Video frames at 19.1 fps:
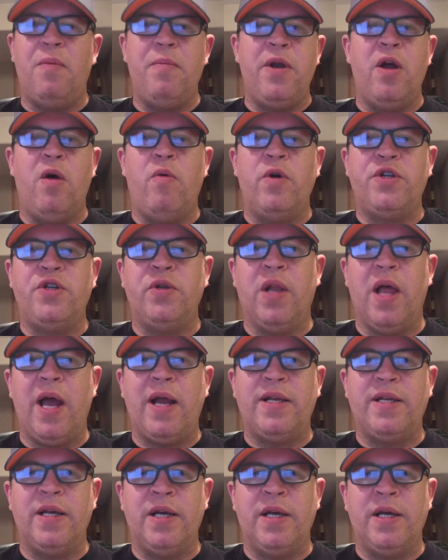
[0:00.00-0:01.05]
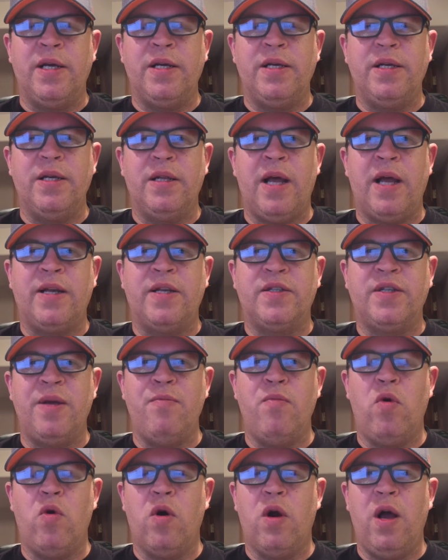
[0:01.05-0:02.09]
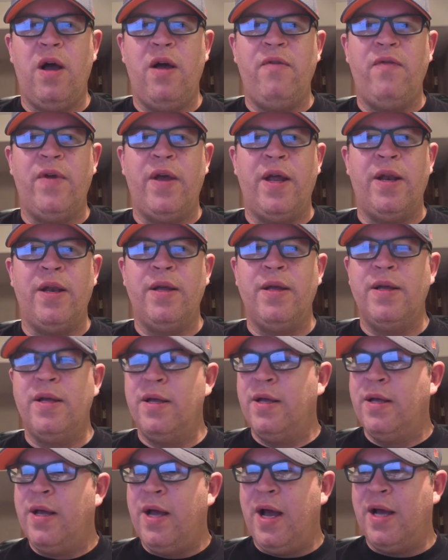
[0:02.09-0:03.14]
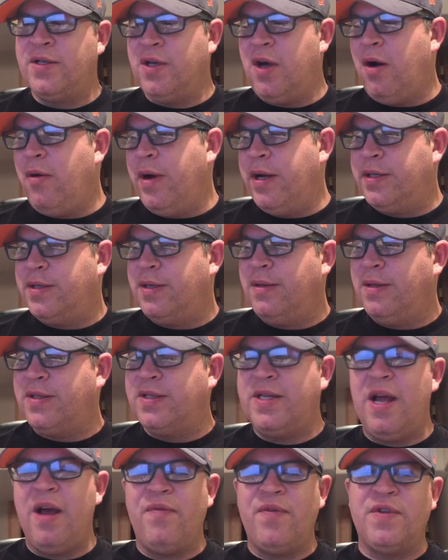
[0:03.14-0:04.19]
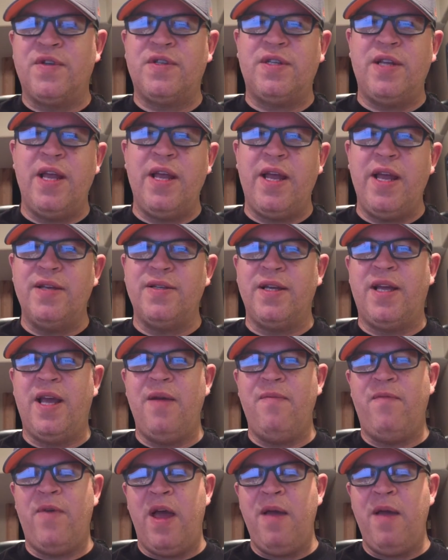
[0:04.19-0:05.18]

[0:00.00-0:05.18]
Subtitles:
Let me know what you'd like to see more of. And as always, let's stay off the stinkies and keep